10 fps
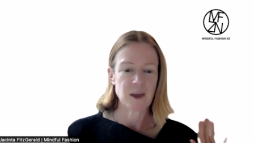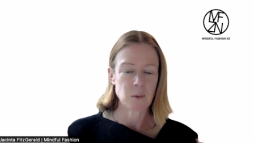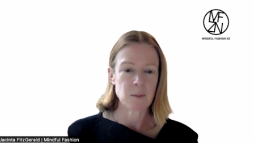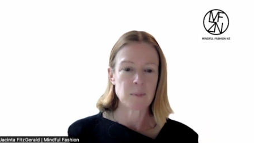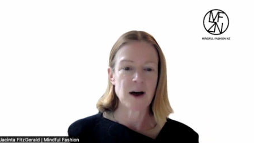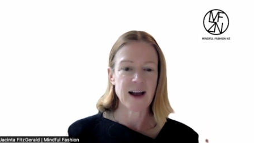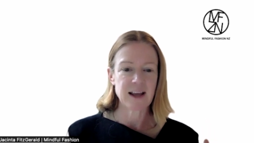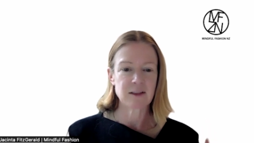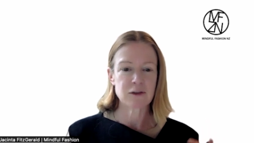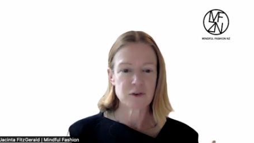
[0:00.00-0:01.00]
we're
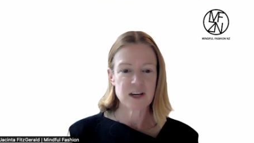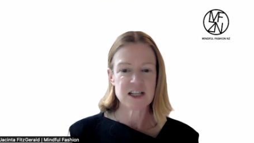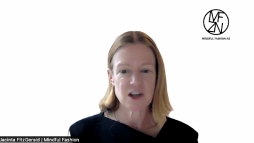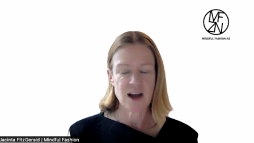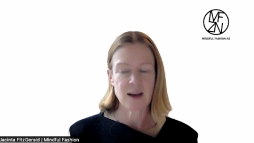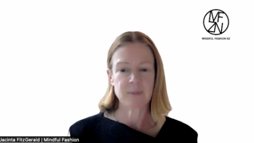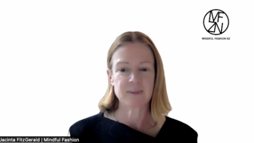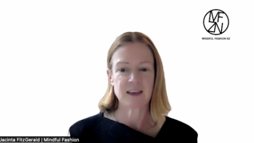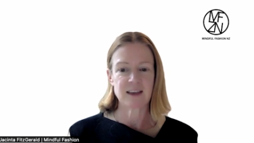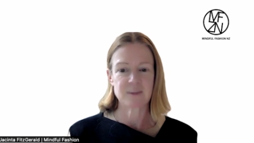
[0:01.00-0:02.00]
buying 3
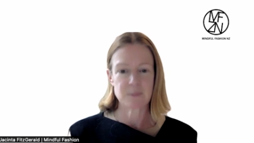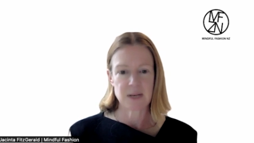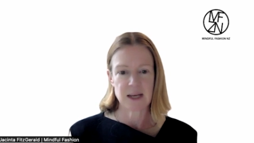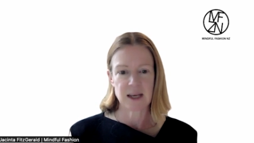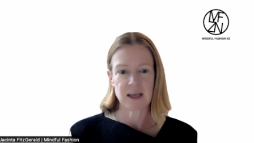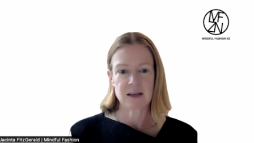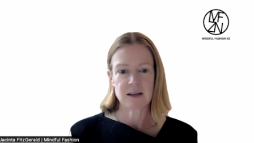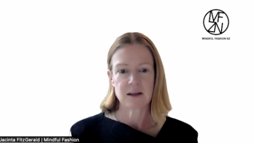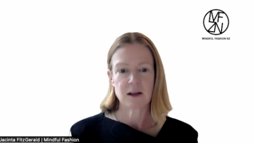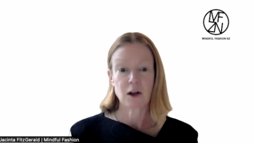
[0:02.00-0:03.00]
times as many
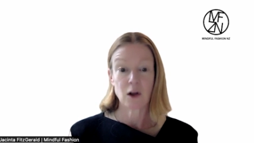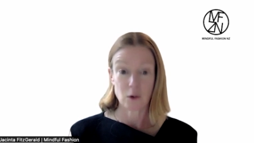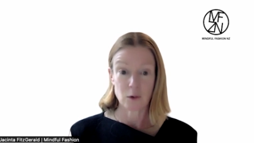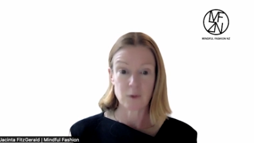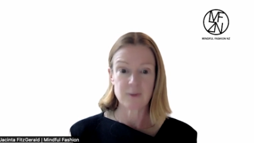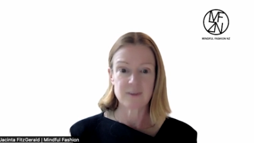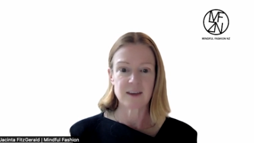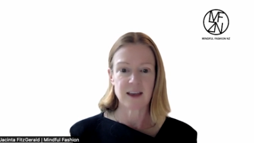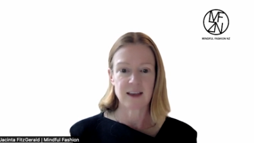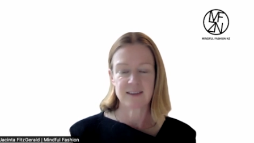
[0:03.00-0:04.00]
clothes
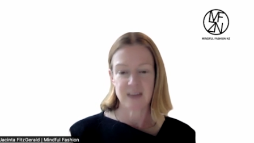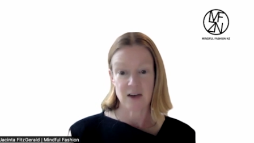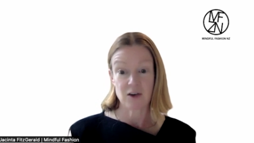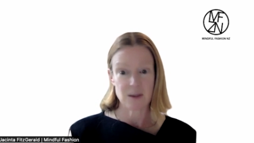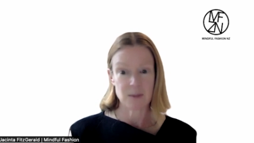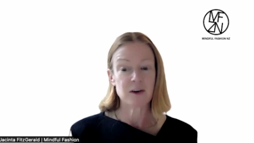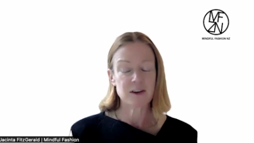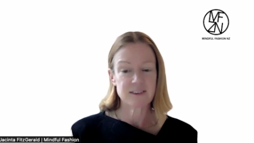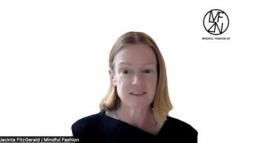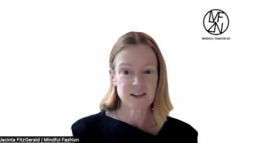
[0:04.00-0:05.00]
as our
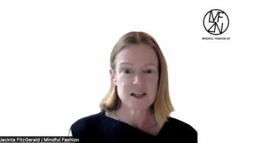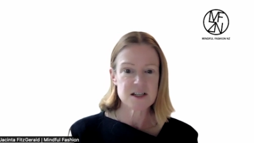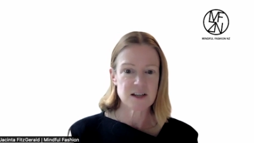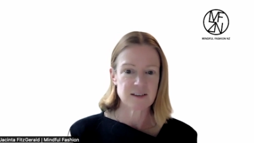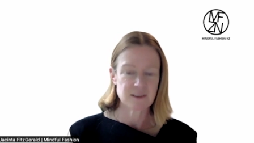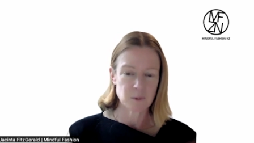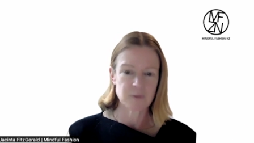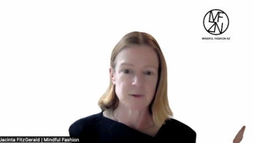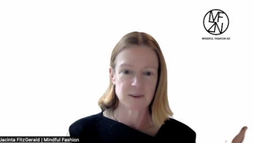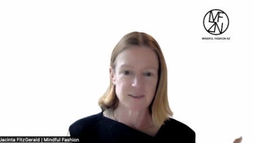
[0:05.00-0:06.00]
grandparents did. And so we've
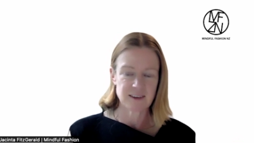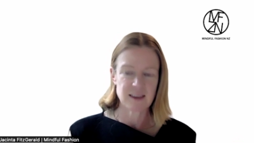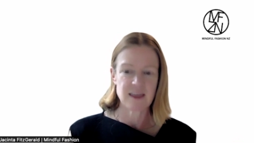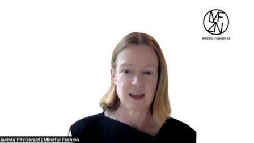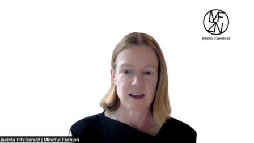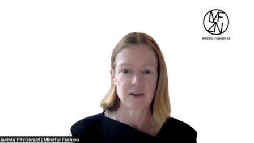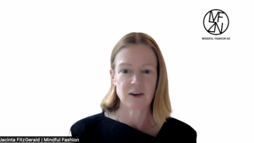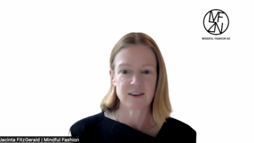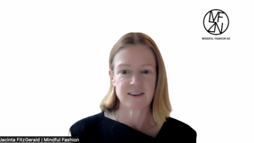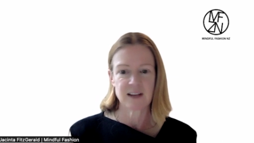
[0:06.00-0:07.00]
sort of seen that
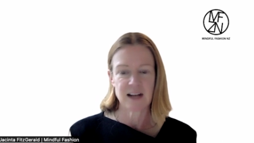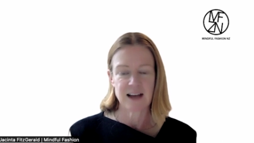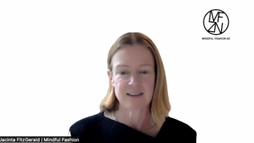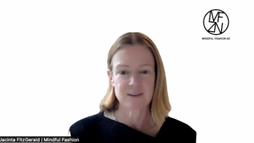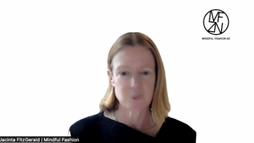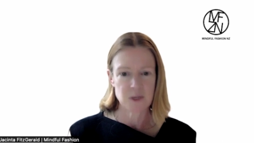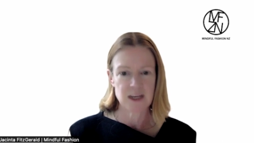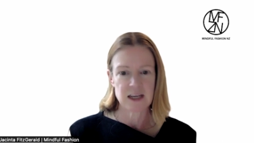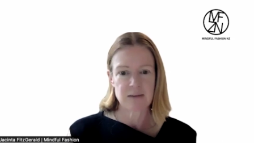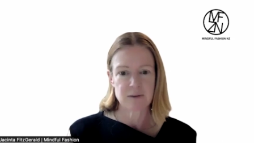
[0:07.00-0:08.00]
increase in the last
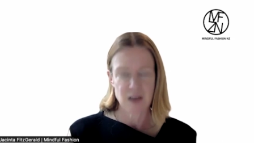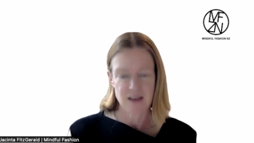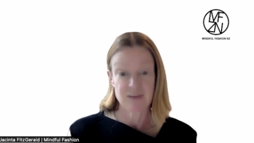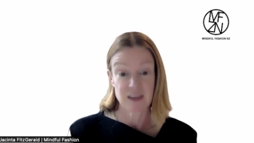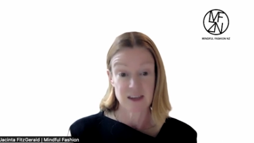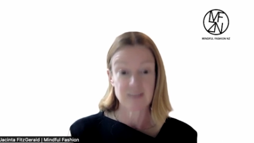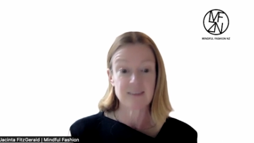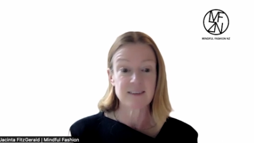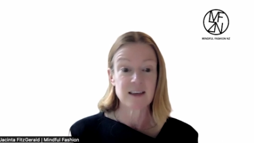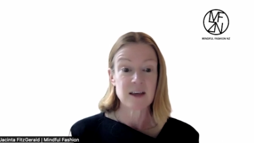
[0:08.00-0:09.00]
25
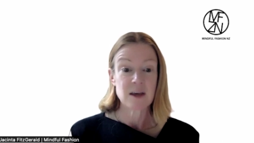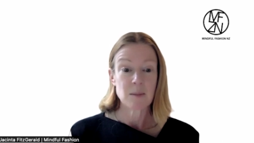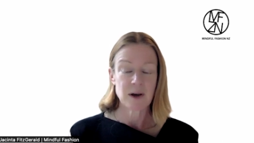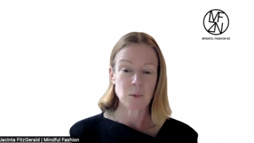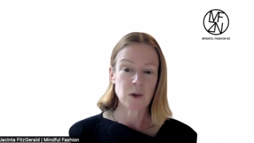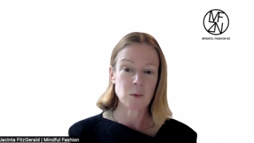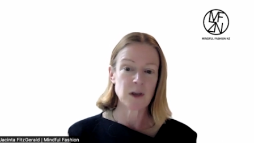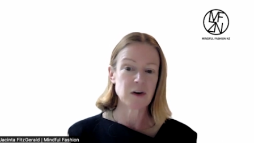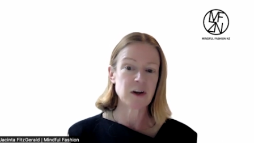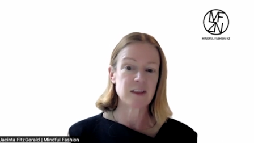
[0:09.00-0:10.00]
years, but we're
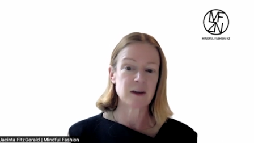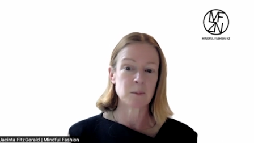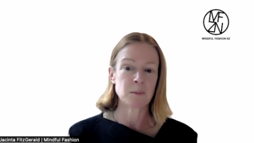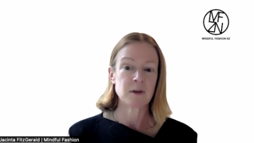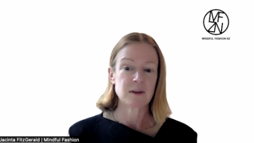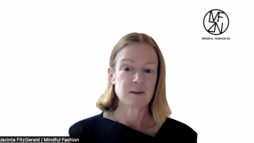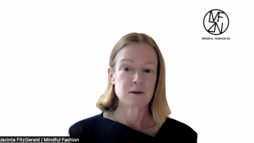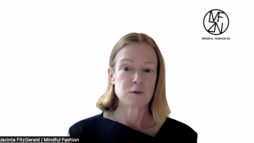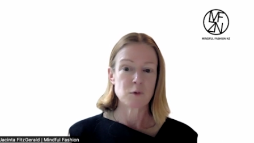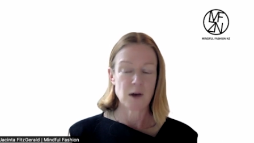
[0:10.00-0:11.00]
wearing them
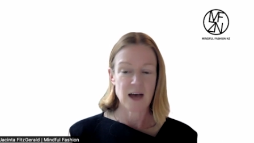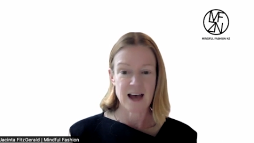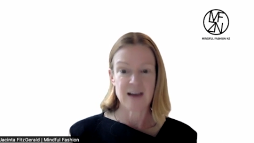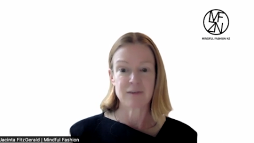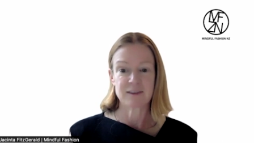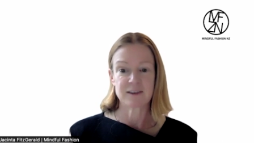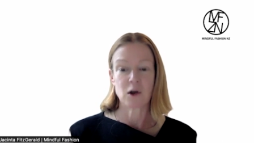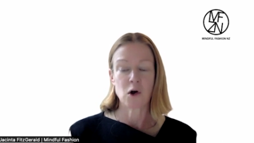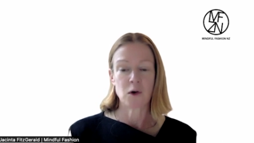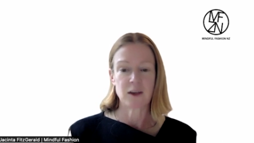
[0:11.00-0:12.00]
for half as
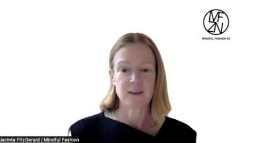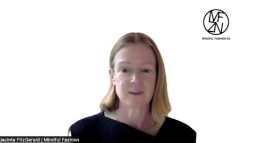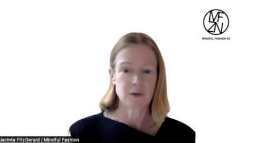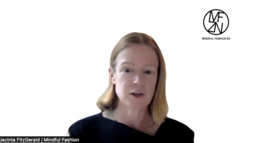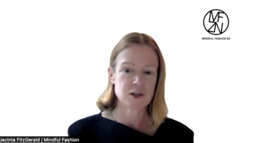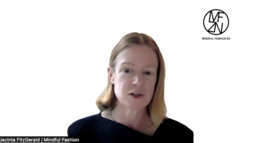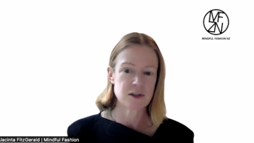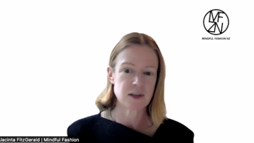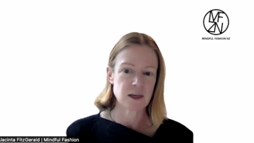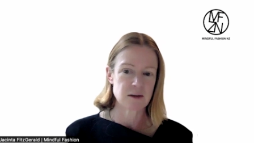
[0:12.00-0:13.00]
long. And so
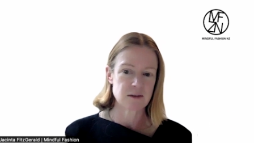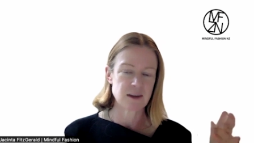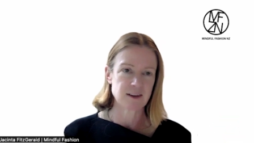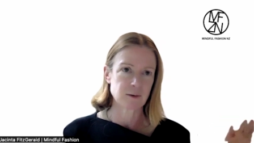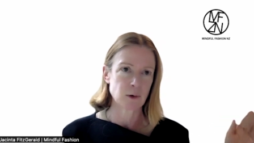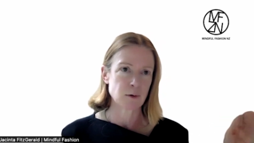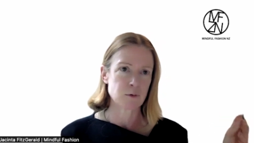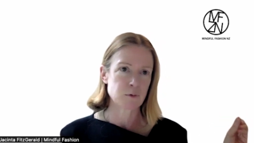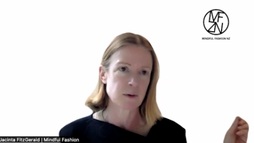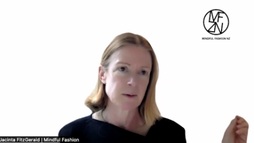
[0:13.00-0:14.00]
the sort of